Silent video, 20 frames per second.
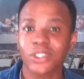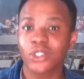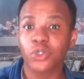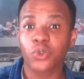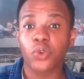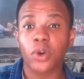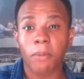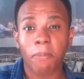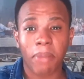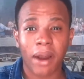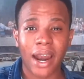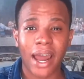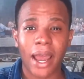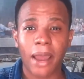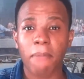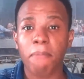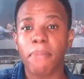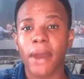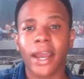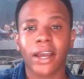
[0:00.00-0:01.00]
to reply
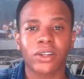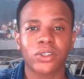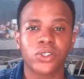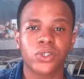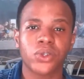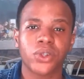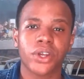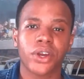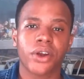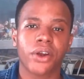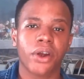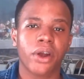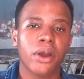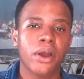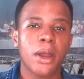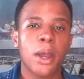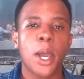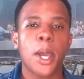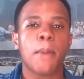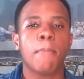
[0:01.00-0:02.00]
back to their
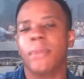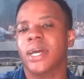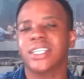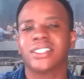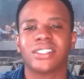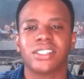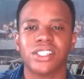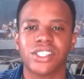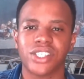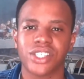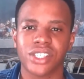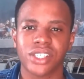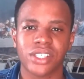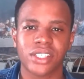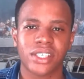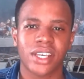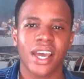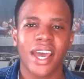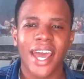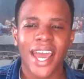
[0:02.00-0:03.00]

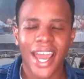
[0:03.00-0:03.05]
messages.